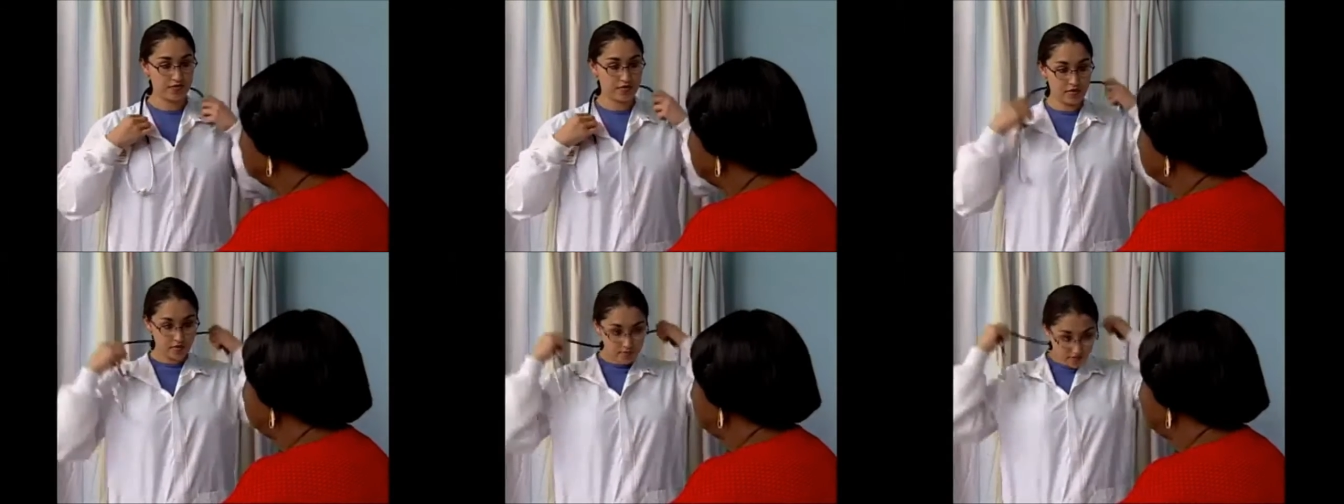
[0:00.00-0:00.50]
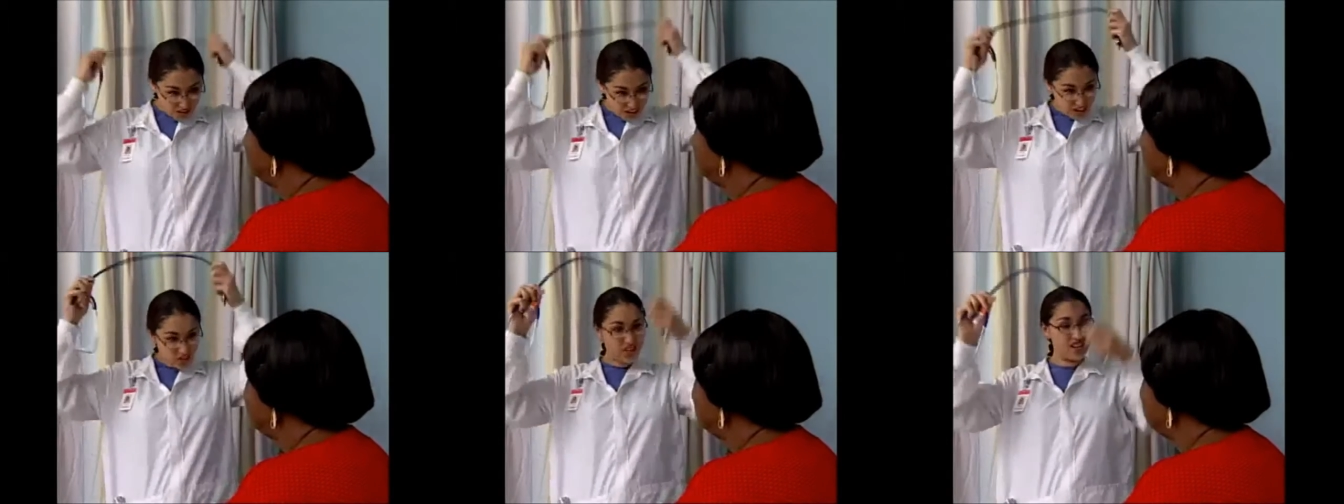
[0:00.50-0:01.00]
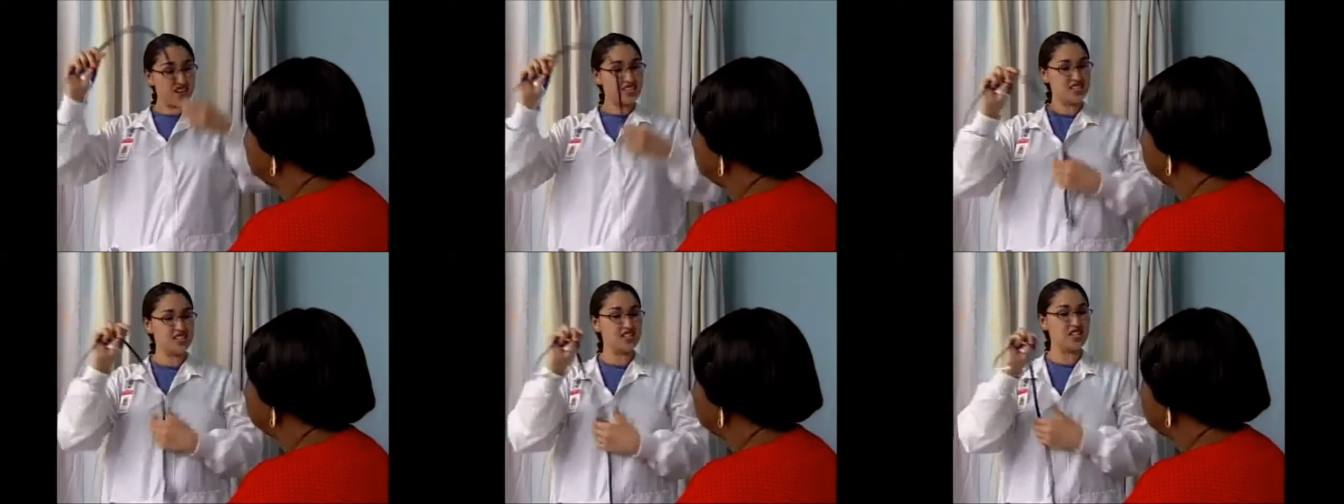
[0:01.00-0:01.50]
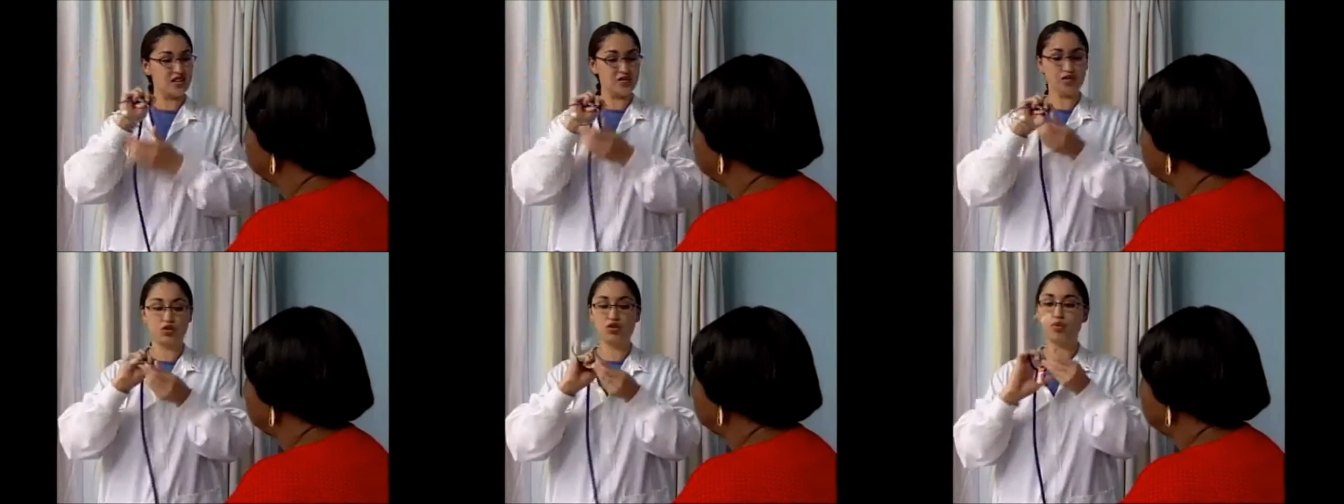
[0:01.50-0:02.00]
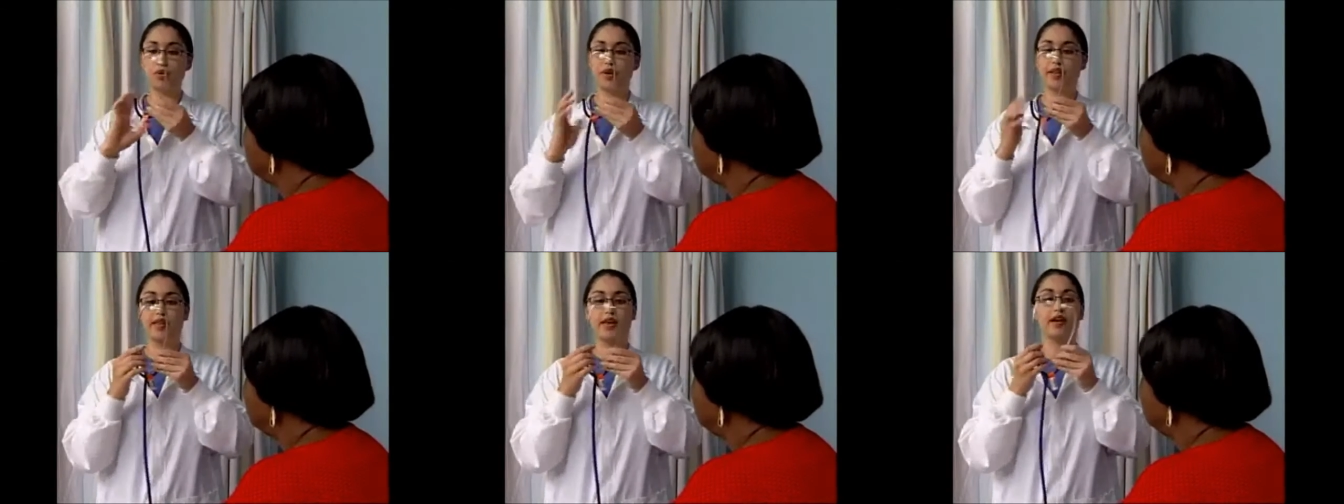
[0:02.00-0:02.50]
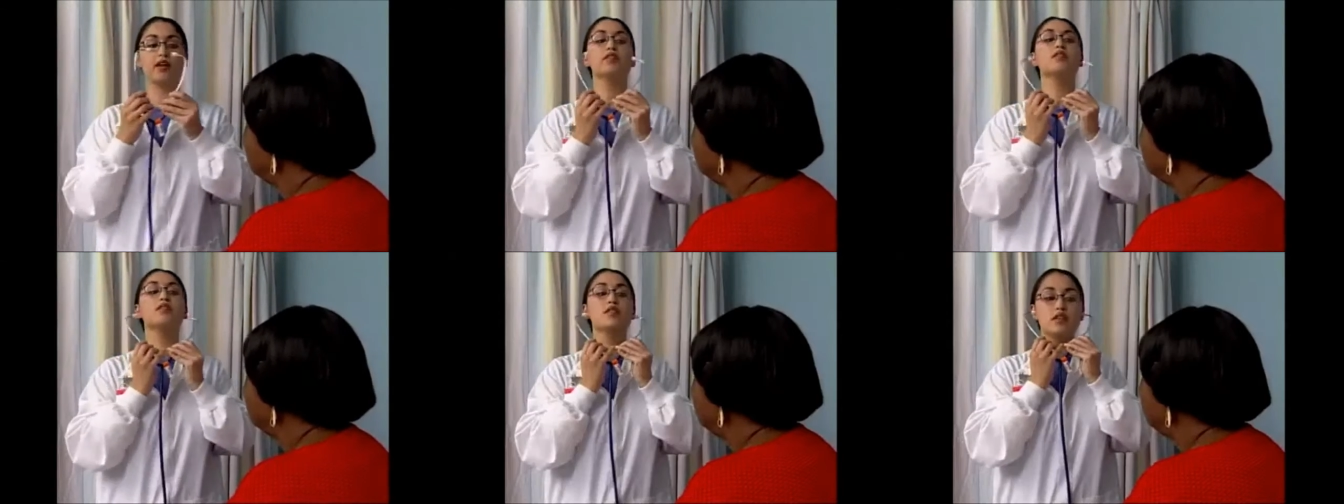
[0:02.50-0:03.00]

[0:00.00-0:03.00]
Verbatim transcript: and maintaining one's commitment can be a challenge.